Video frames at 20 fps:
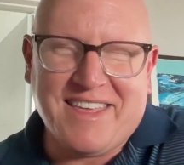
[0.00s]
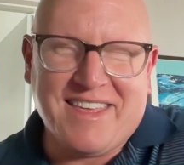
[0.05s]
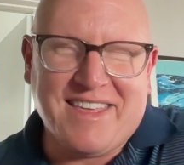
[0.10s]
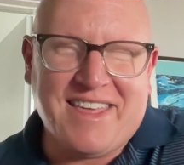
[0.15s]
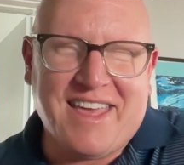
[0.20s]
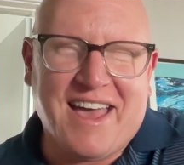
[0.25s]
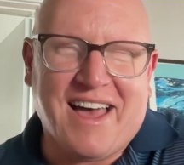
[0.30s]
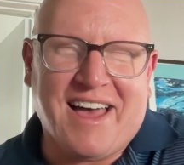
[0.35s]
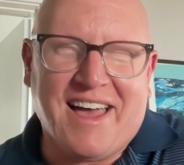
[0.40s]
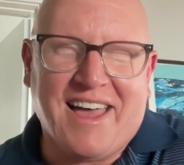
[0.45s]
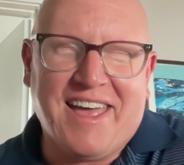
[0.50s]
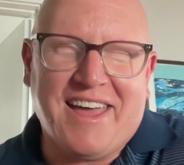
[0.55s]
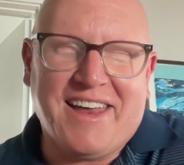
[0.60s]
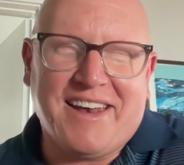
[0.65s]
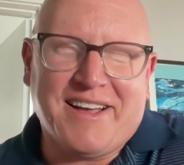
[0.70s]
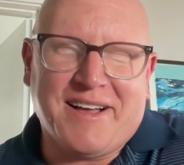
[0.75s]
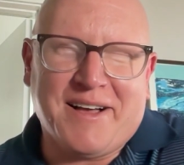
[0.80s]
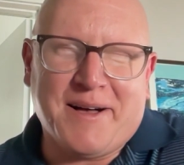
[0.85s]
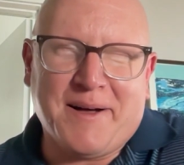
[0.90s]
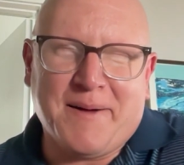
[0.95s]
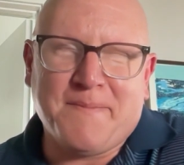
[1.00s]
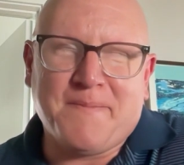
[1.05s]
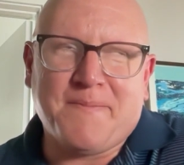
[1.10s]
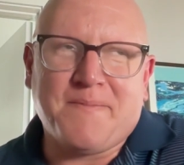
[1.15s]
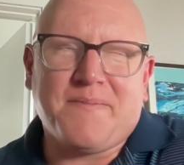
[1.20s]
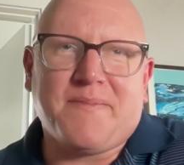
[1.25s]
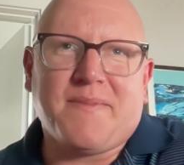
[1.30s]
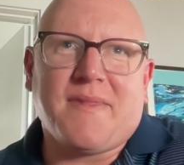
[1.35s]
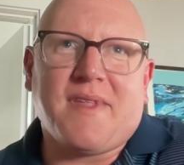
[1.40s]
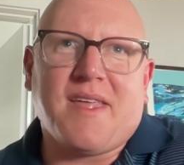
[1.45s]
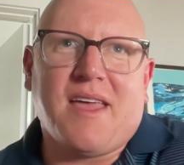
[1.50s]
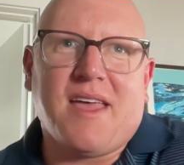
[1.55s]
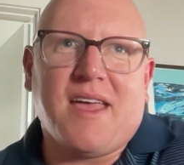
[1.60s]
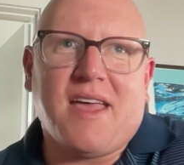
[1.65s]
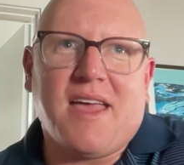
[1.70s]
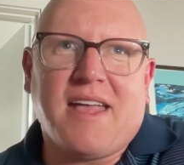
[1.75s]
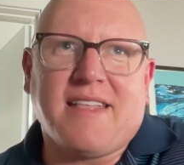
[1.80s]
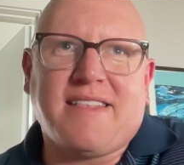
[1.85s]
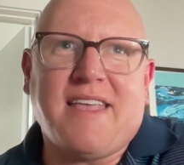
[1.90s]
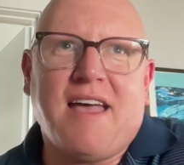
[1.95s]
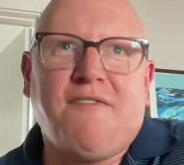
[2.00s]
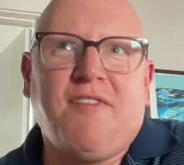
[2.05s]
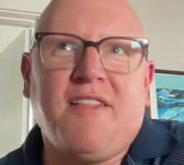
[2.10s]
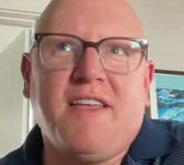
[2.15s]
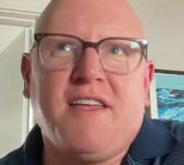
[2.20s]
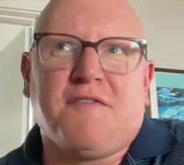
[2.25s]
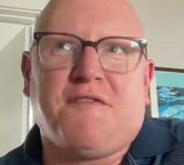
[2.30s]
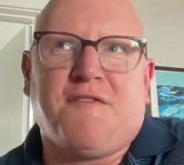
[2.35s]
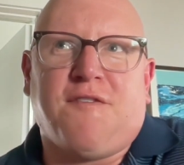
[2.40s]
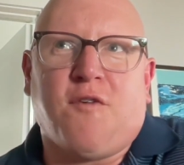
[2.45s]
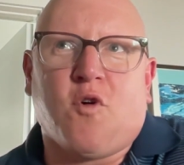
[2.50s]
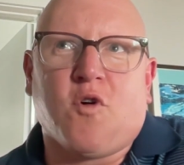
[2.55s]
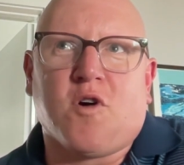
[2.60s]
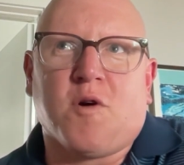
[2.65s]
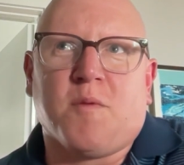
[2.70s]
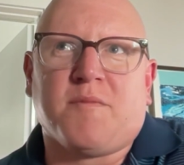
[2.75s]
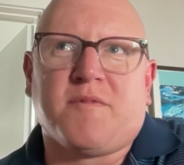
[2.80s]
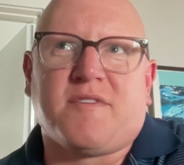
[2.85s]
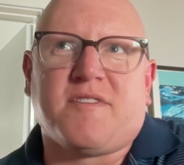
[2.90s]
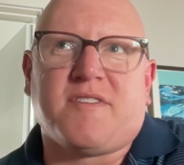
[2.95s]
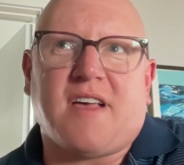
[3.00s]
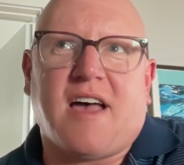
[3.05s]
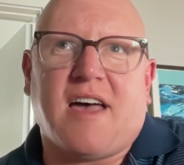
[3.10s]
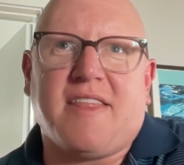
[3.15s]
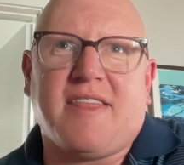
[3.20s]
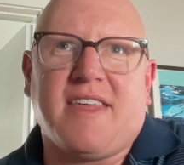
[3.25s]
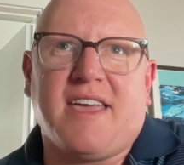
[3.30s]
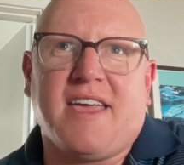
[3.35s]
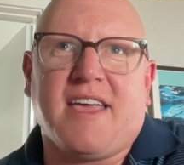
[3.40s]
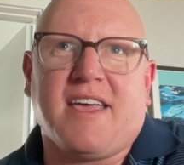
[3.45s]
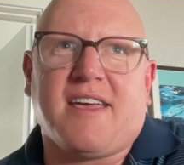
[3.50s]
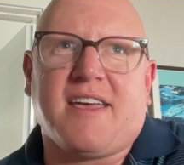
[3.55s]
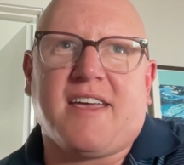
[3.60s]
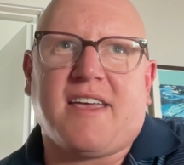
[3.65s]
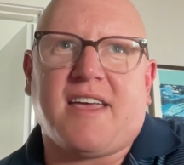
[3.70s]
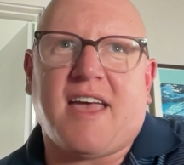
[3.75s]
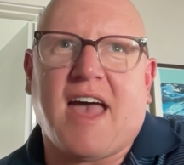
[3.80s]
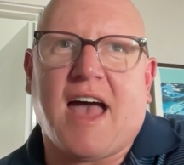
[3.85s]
Yeah, it definitely informs, I think,